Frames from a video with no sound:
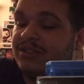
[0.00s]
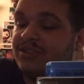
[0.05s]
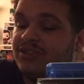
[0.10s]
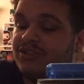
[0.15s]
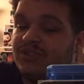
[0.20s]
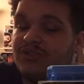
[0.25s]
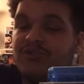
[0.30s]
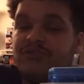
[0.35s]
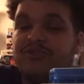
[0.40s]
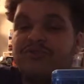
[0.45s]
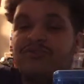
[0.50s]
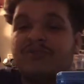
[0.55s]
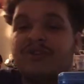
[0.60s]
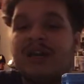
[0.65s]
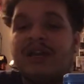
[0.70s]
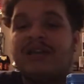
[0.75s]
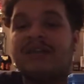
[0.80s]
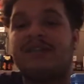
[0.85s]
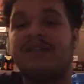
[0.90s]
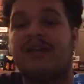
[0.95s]
show you
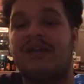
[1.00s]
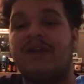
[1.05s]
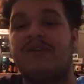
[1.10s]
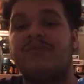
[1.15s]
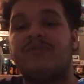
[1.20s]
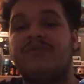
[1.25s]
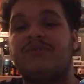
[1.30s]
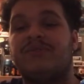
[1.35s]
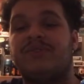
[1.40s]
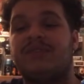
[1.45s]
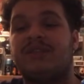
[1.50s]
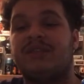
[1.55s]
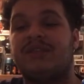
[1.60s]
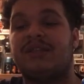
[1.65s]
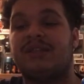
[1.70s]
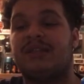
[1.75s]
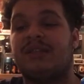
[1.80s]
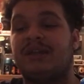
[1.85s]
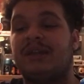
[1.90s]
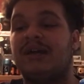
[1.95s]
guys everything that
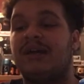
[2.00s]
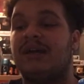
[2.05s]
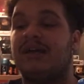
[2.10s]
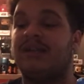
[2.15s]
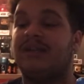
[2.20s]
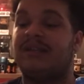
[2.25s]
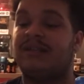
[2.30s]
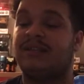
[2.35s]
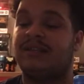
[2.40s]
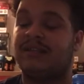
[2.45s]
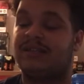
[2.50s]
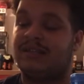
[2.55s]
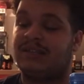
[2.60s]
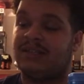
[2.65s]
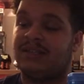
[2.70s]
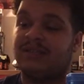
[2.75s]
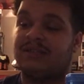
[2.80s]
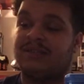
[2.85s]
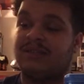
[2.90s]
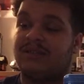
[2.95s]
I got, and it
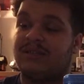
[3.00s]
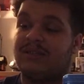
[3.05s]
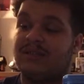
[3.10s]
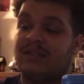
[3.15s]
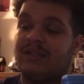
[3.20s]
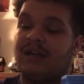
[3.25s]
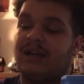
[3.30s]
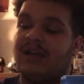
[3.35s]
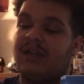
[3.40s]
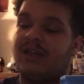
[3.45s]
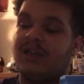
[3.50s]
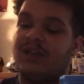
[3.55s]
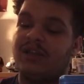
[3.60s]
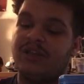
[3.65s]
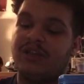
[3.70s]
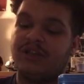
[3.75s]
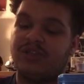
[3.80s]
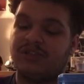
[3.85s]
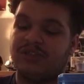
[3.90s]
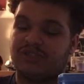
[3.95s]
is a lot.
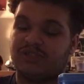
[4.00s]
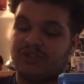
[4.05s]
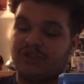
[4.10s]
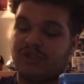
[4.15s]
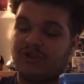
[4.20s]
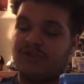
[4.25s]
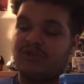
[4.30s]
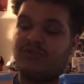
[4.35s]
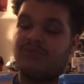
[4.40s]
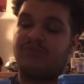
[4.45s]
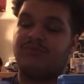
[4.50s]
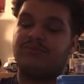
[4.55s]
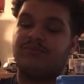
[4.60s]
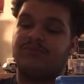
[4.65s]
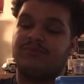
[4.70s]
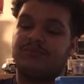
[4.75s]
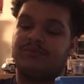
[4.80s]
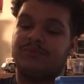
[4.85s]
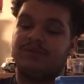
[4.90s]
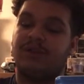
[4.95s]
So,
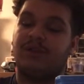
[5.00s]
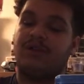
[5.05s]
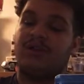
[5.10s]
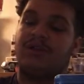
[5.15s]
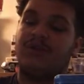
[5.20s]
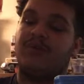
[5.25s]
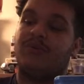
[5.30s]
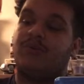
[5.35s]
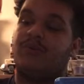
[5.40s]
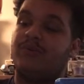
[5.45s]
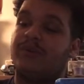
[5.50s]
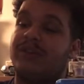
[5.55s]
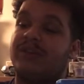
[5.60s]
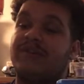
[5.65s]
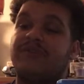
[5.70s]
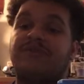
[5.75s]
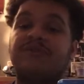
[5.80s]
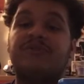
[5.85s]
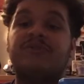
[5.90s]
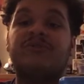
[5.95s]

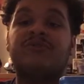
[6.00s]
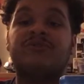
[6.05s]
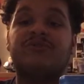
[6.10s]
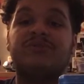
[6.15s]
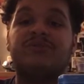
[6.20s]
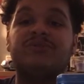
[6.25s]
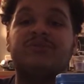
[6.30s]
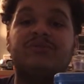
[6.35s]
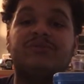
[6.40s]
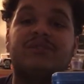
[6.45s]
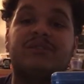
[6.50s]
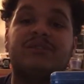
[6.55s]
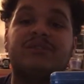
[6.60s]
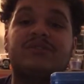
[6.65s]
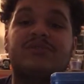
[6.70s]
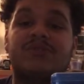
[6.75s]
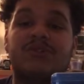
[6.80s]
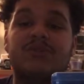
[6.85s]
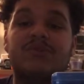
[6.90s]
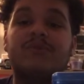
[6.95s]
without further ado, let's
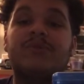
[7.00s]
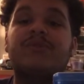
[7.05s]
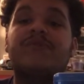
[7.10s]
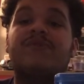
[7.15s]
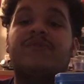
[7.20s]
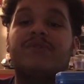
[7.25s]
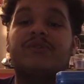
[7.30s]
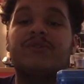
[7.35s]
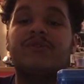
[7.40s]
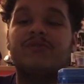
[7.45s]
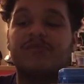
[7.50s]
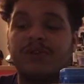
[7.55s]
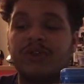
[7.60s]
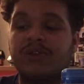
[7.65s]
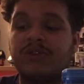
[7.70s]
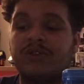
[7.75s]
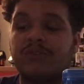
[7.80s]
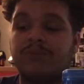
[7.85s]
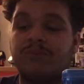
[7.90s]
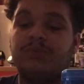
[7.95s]
start with the
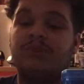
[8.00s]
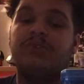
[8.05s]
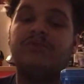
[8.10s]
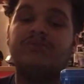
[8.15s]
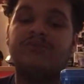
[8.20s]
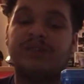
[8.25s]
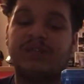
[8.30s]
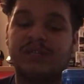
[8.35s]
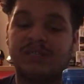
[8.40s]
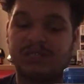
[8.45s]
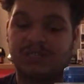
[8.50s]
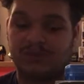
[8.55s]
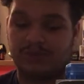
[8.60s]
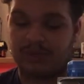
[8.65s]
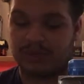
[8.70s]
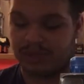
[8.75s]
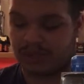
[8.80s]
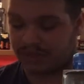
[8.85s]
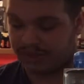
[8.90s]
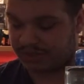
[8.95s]
regular Blu-rays,
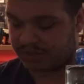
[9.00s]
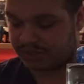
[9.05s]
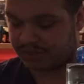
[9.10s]
which,